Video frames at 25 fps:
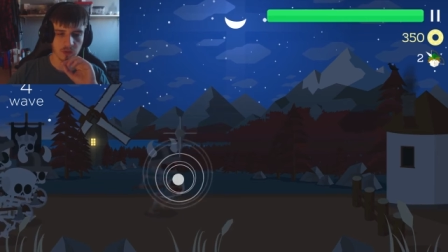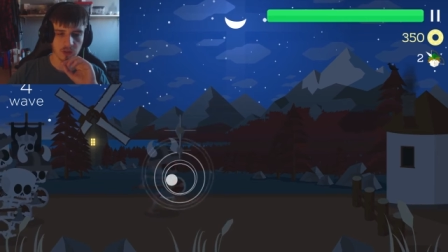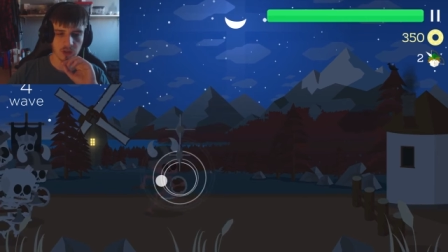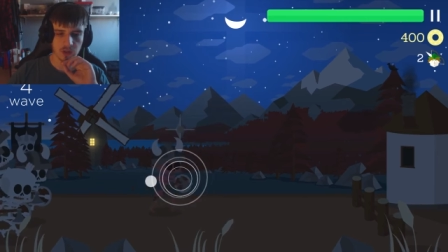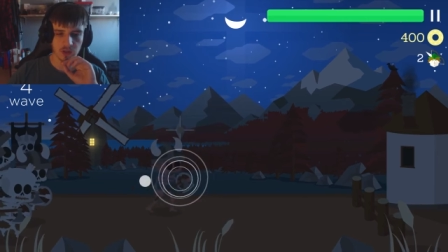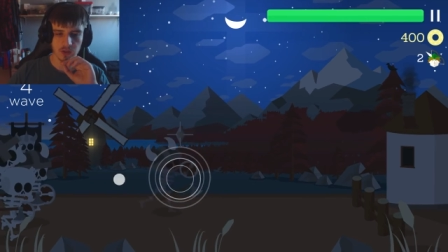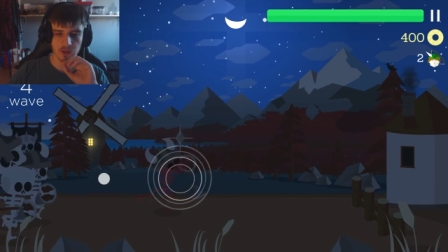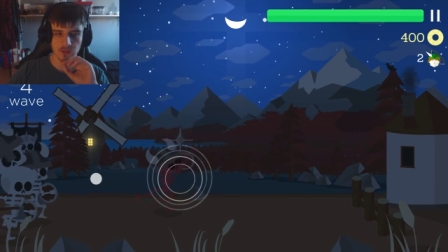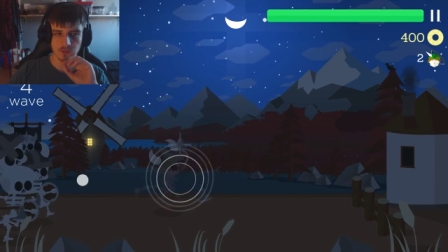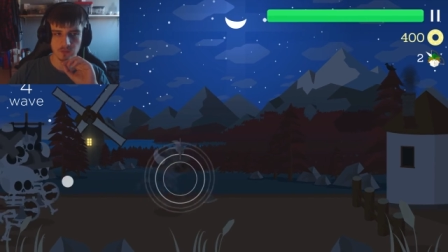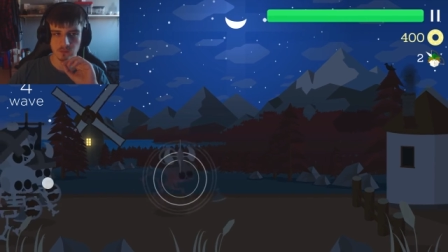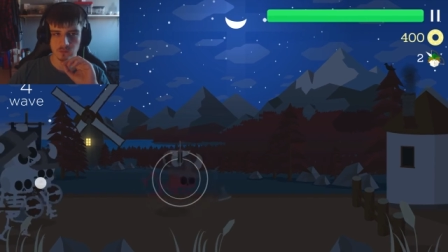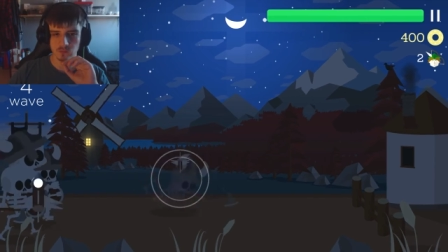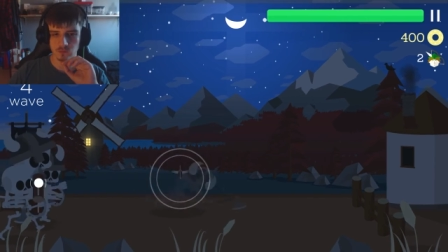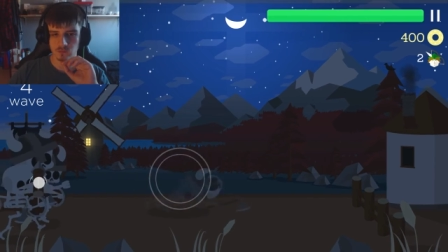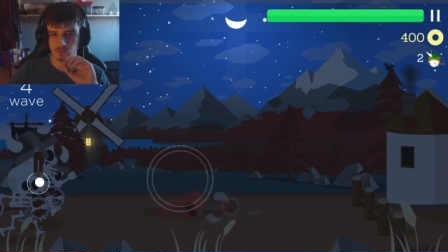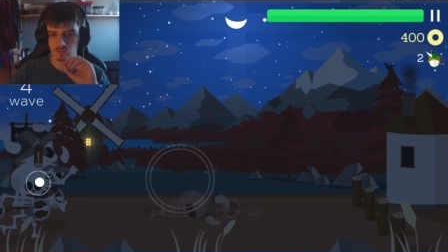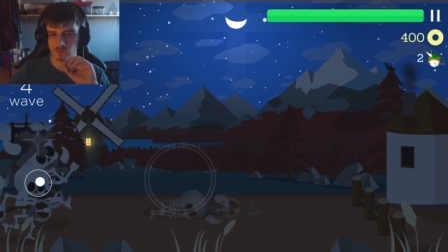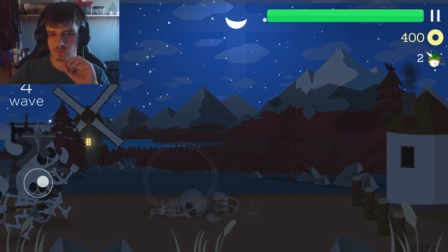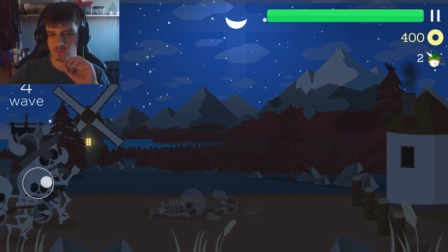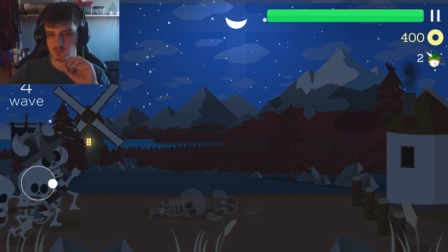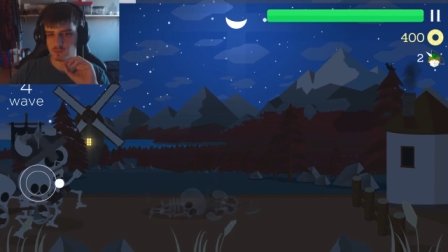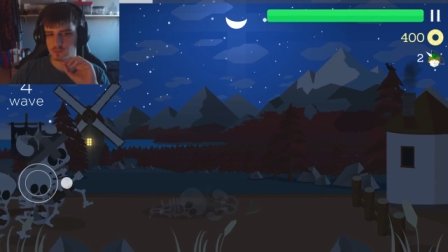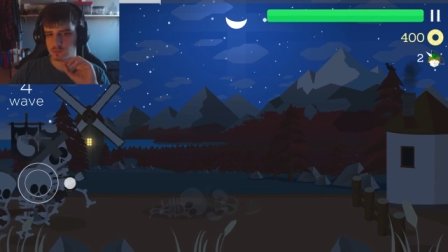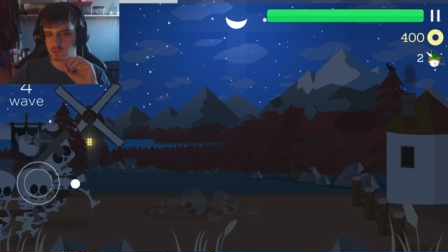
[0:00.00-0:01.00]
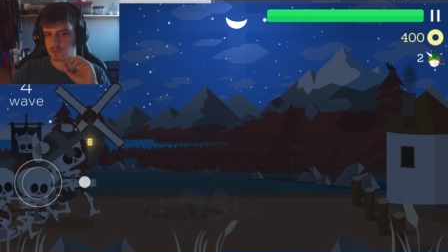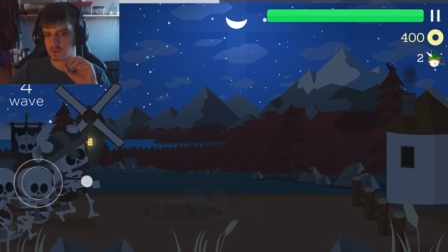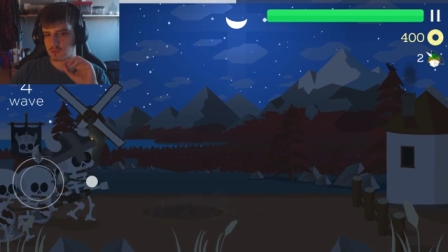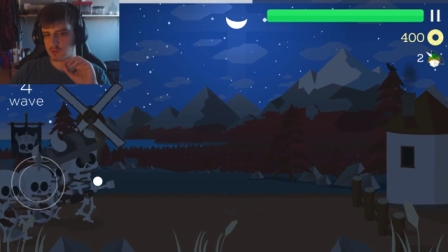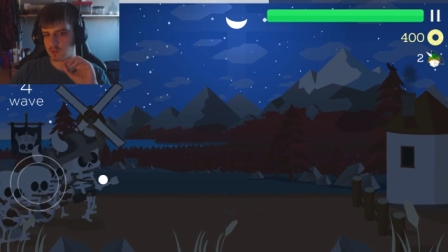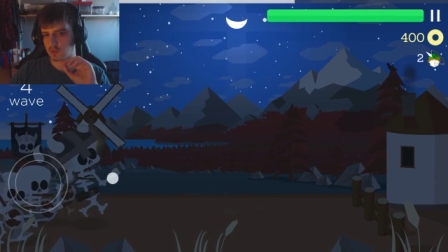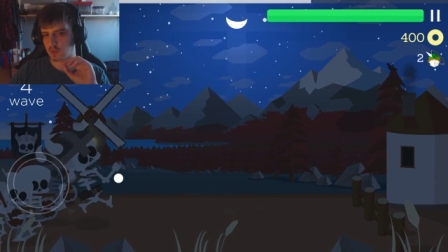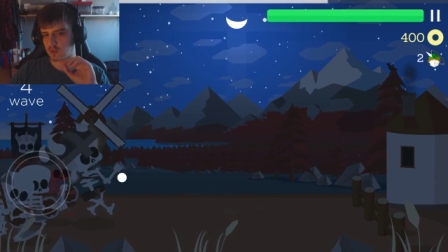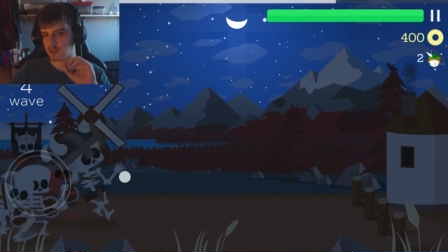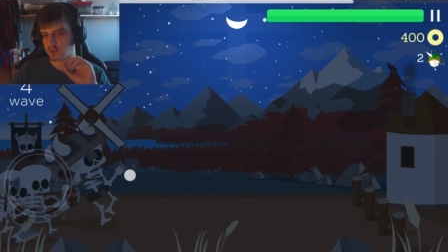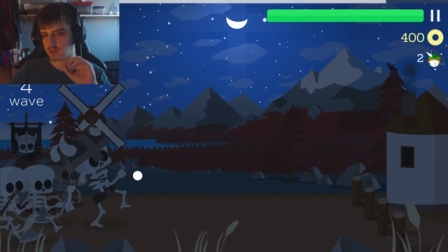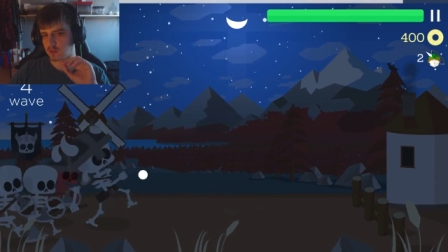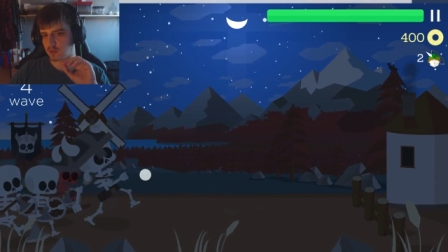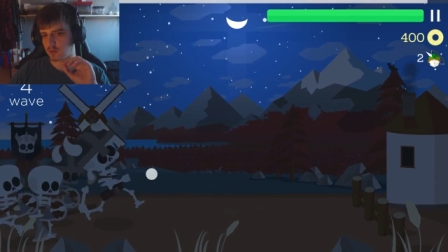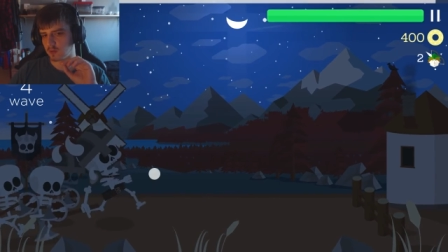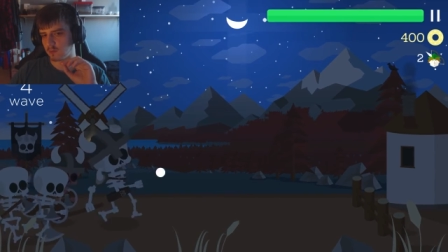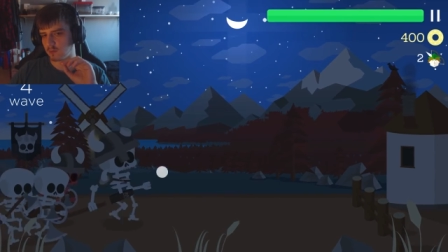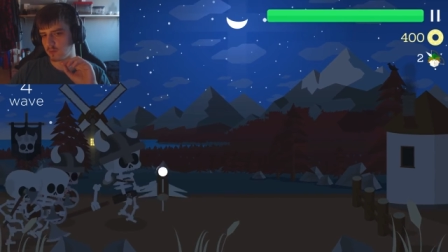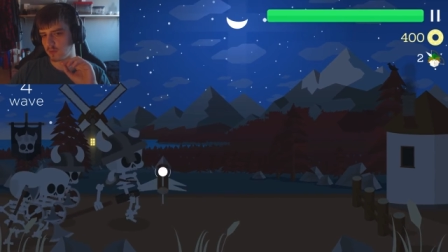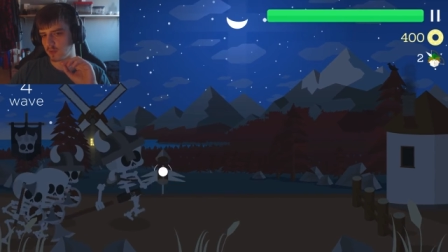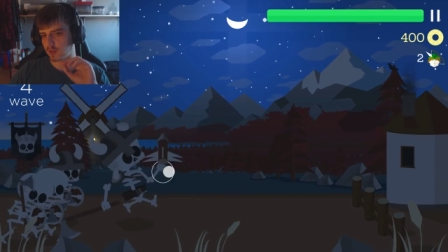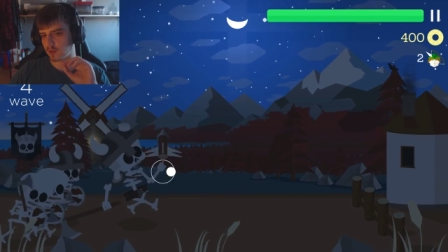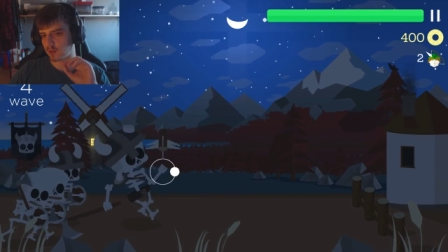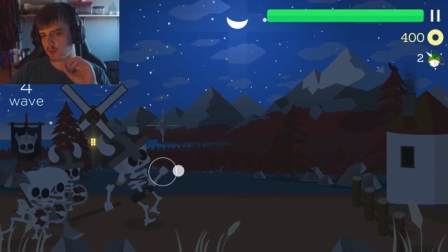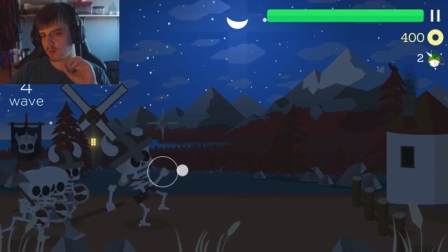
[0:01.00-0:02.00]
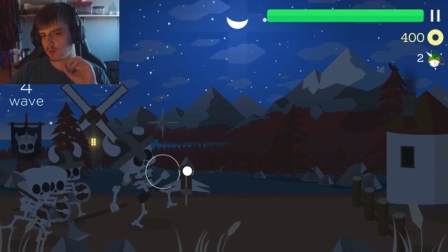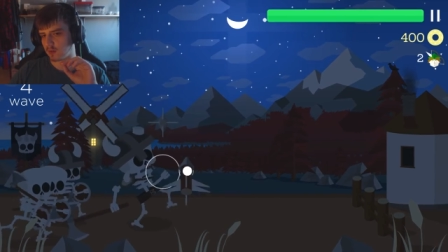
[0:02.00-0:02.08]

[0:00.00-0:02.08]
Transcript: And the guy's coming back.